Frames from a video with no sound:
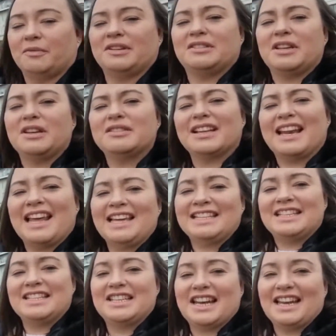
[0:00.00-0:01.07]
It was a
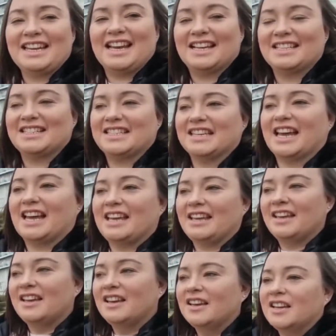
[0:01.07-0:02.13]
lazy day yesterday,
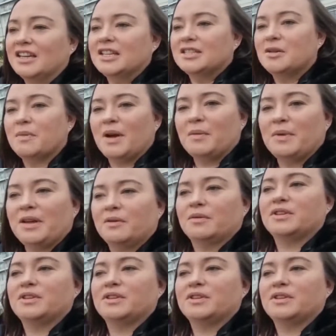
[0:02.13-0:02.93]
so when we were